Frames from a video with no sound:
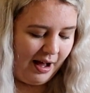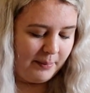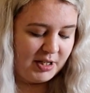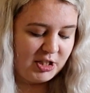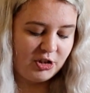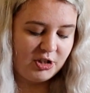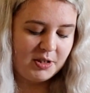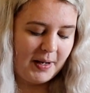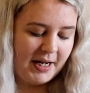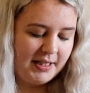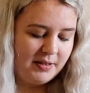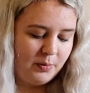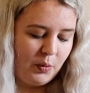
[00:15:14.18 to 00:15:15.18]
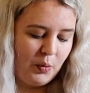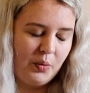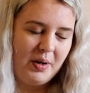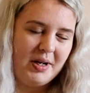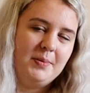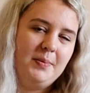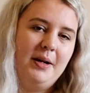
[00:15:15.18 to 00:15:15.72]
Mission Space will
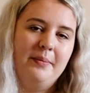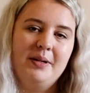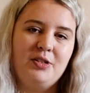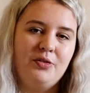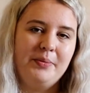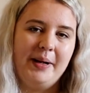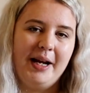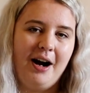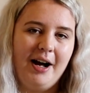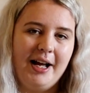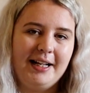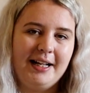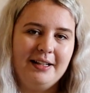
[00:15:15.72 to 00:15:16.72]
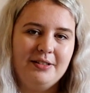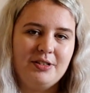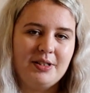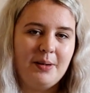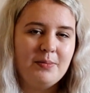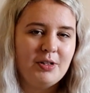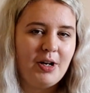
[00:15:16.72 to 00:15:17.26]
always be a miss for me. I can
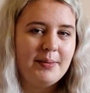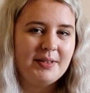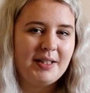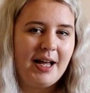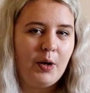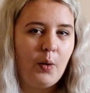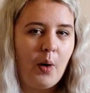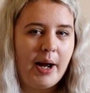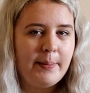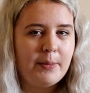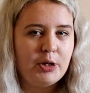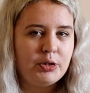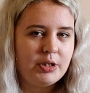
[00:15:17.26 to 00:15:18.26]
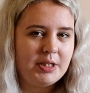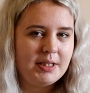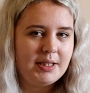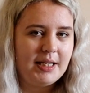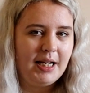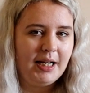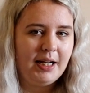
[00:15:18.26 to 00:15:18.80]
sometimes get quite motion
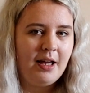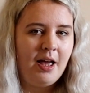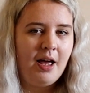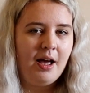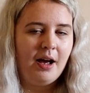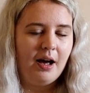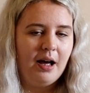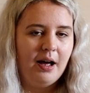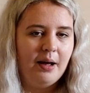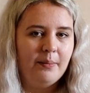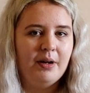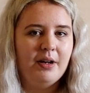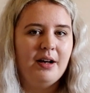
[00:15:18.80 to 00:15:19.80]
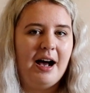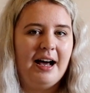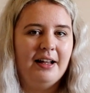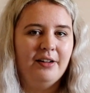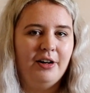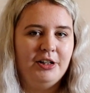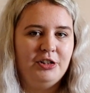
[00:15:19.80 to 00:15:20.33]
sick. And
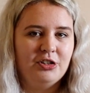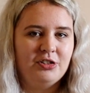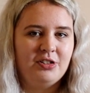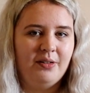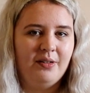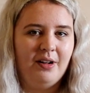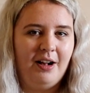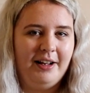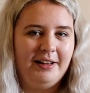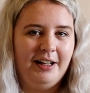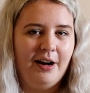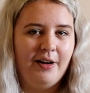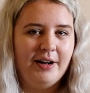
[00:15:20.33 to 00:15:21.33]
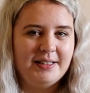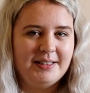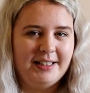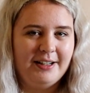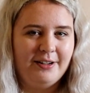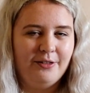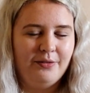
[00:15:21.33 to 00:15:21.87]
I just don't like the
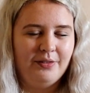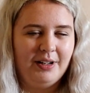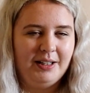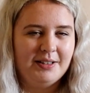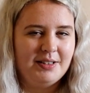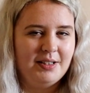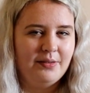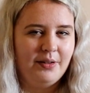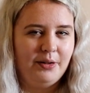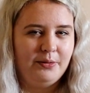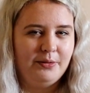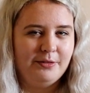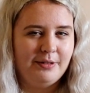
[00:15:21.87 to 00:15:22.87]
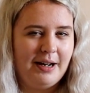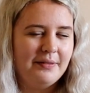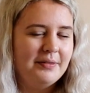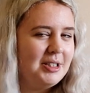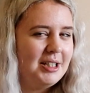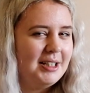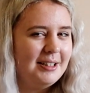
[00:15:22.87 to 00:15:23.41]
idea of like zero
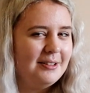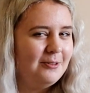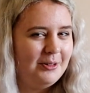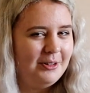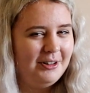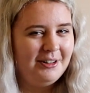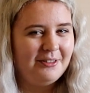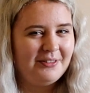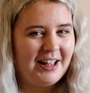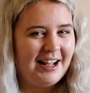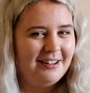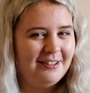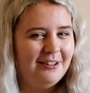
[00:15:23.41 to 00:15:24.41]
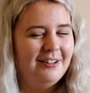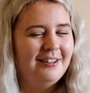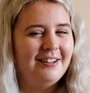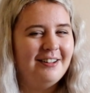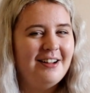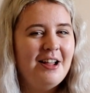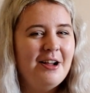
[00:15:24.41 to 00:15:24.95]
gravity and all of that
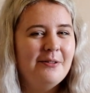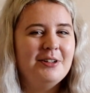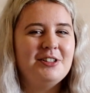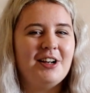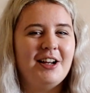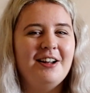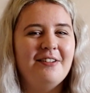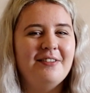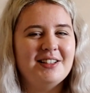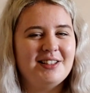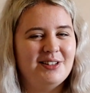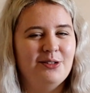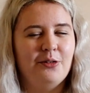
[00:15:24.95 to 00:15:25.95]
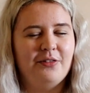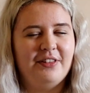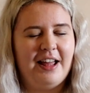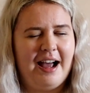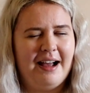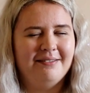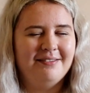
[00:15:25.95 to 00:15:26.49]
lot, which I know it's not
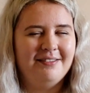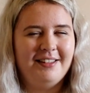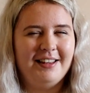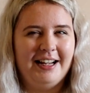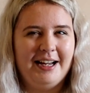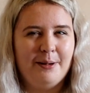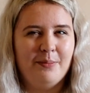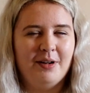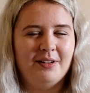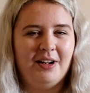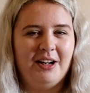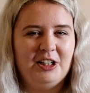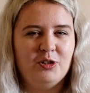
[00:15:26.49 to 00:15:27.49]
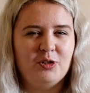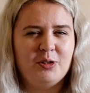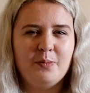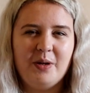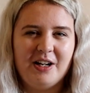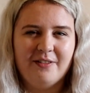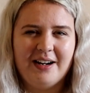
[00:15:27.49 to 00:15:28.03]
that thingy, but like you
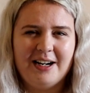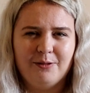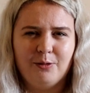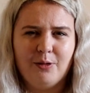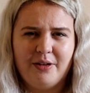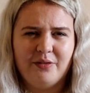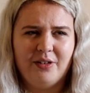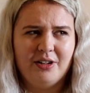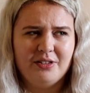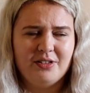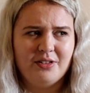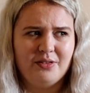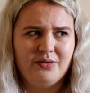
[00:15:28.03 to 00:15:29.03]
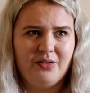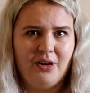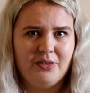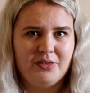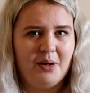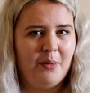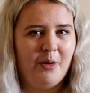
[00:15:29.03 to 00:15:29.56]
spin around quite fast as
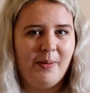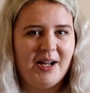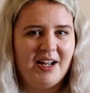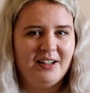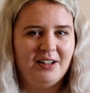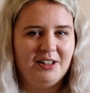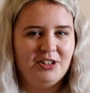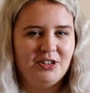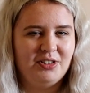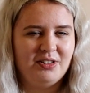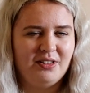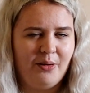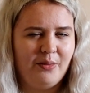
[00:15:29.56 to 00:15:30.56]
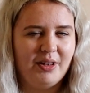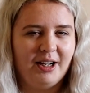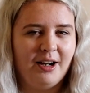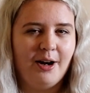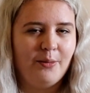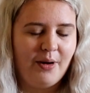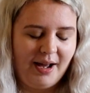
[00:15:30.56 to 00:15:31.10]
far as I'm aware, and I just don't
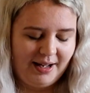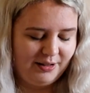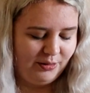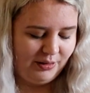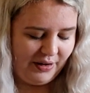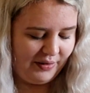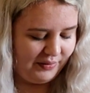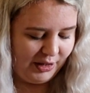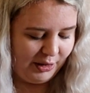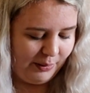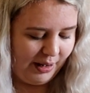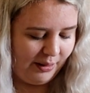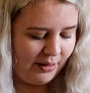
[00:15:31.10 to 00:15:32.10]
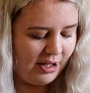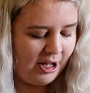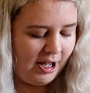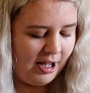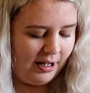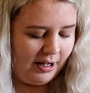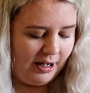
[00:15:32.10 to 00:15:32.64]
think I will handle that very well.
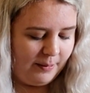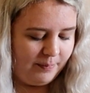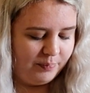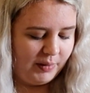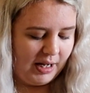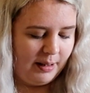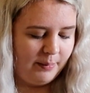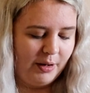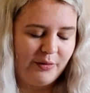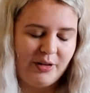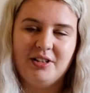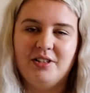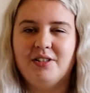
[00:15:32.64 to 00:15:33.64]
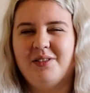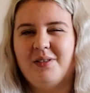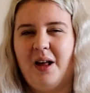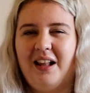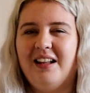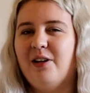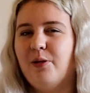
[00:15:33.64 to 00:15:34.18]
And my friend is
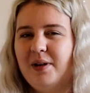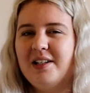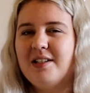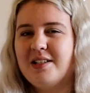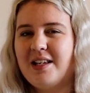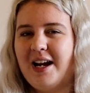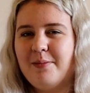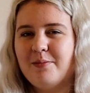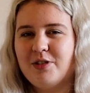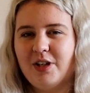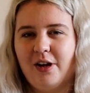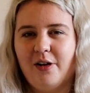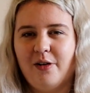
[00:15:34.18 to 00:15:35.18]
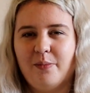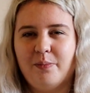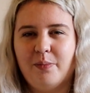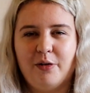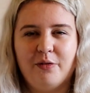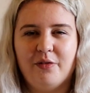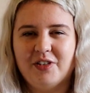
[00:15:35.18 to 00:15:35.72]
a little bit the same, so
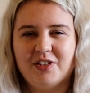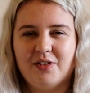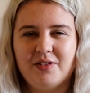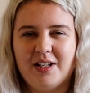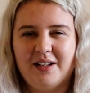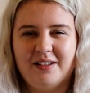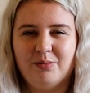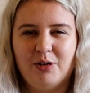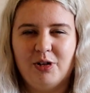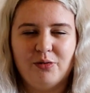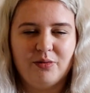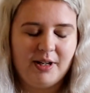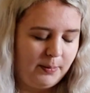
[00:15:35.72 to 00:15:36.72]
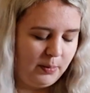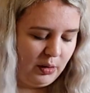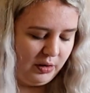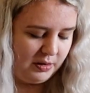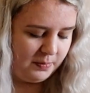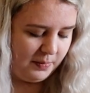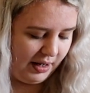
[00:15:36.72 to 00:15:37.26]
both of us have said we're not really
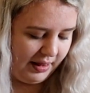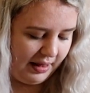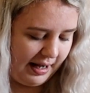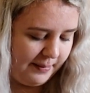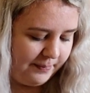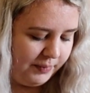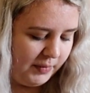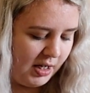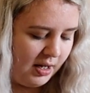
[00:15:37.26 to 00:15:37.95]
bothered by that.